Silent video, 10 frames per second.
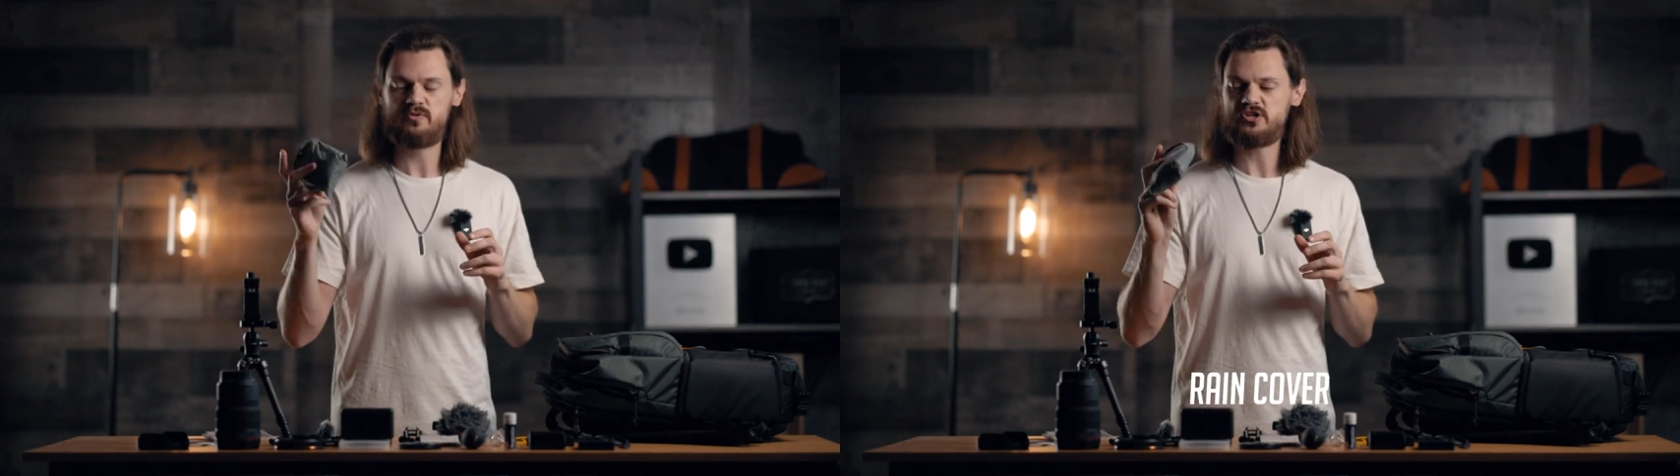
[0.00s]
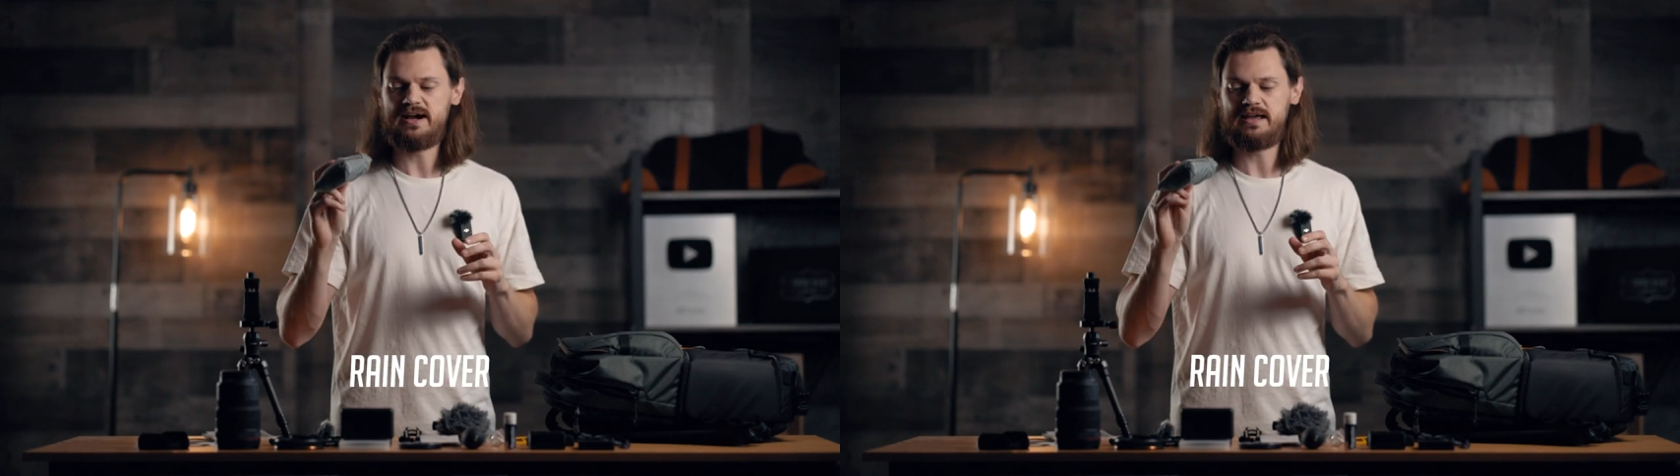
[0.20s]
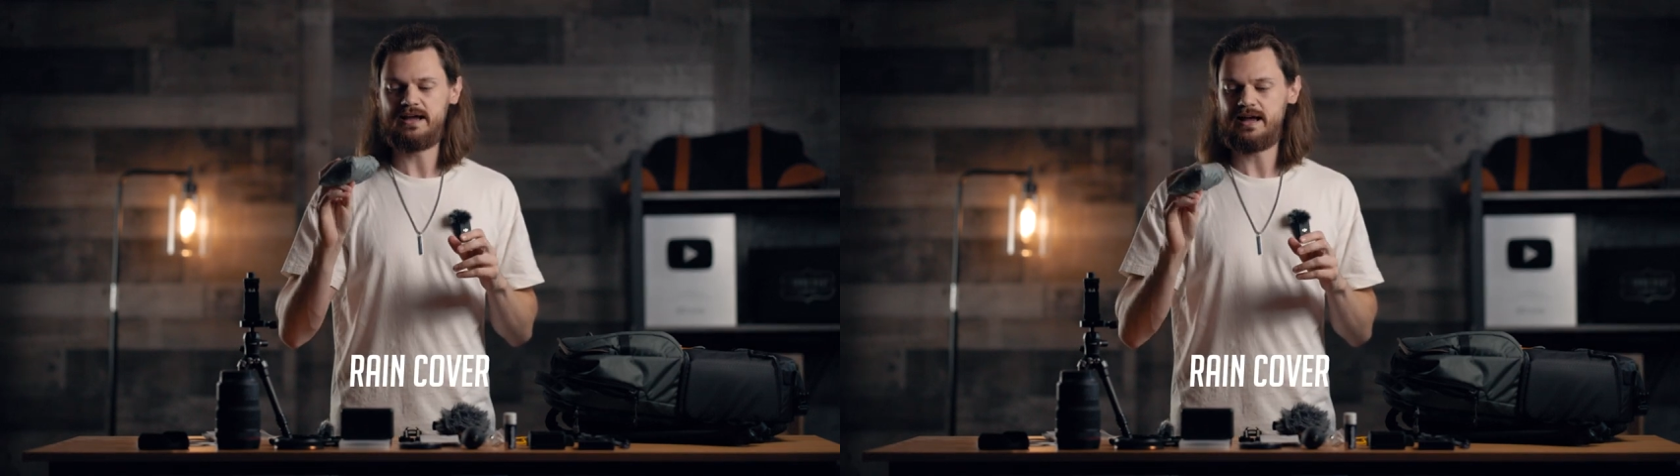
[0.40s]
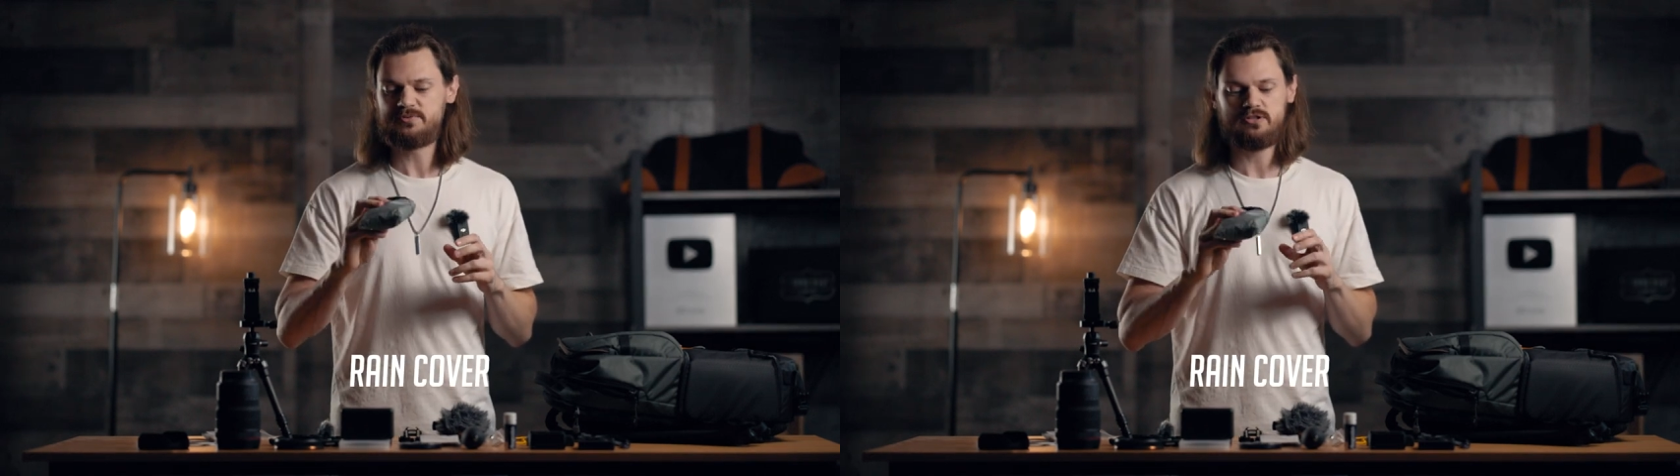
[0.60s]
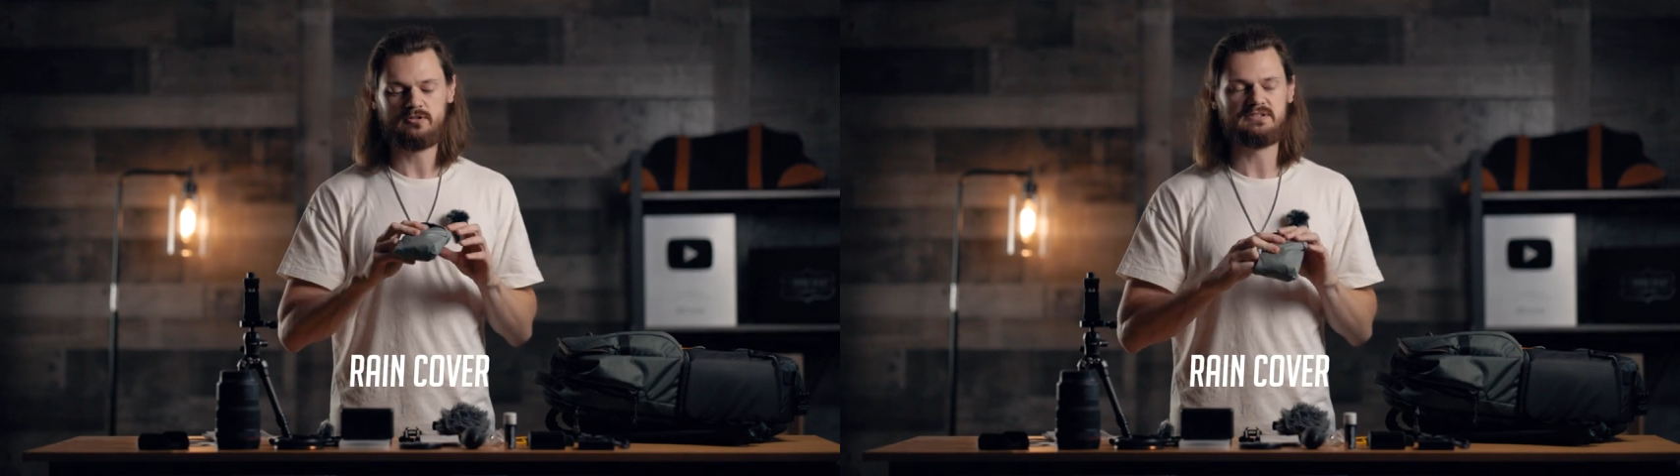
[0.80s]
which I
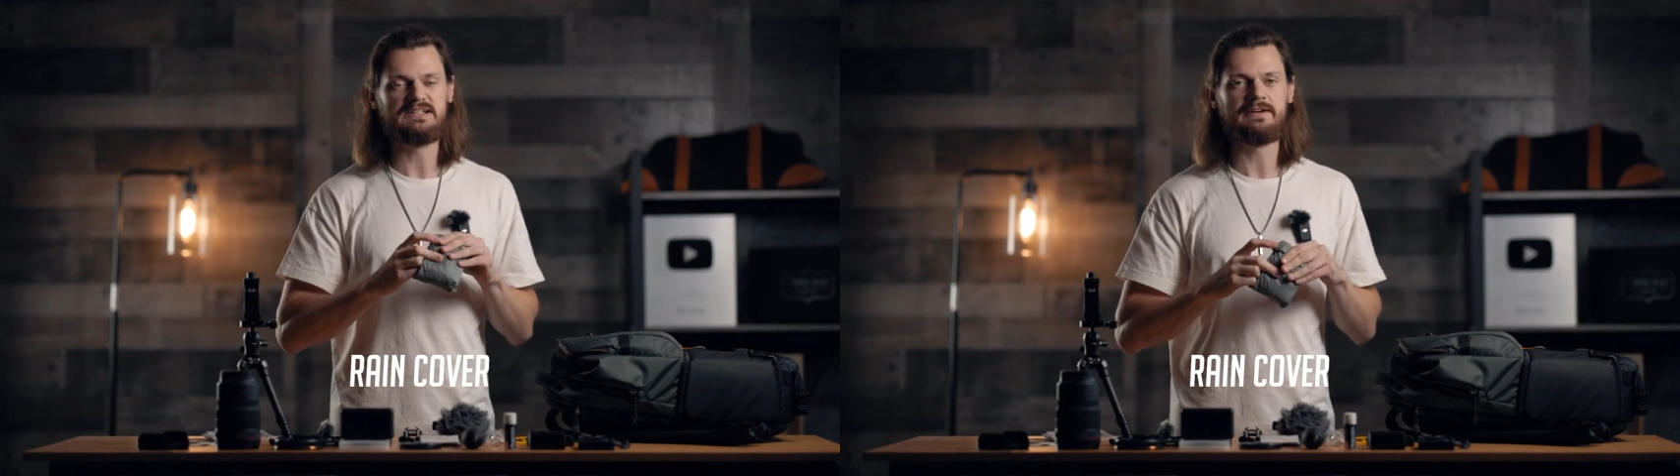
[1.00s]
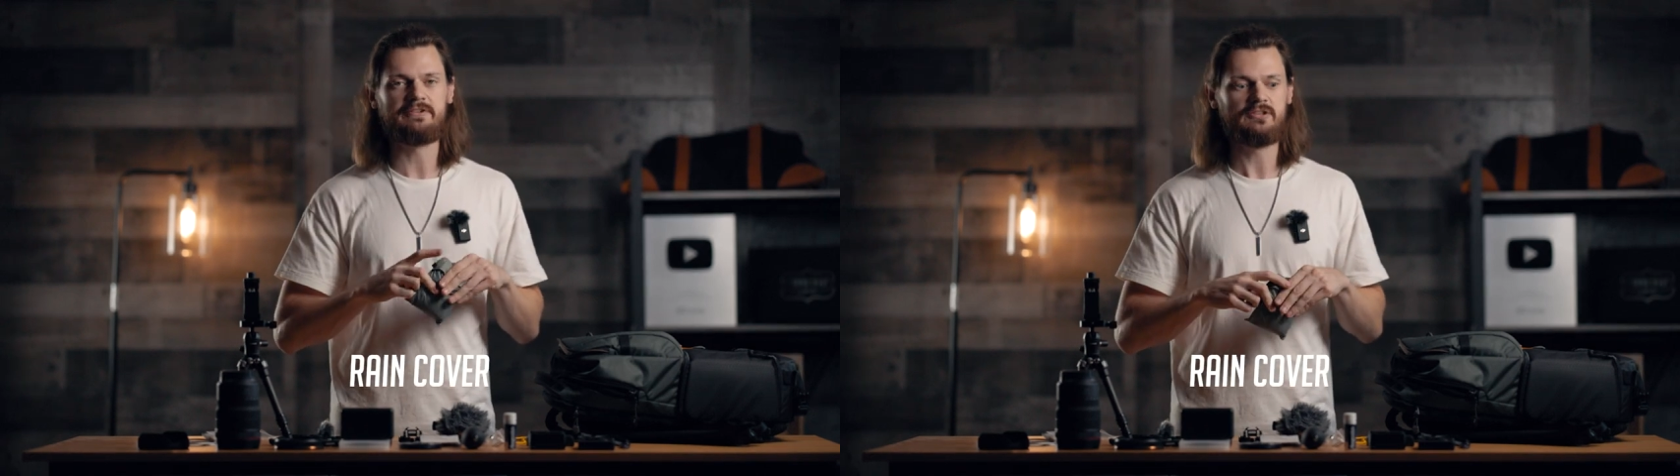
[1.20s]
absolutely never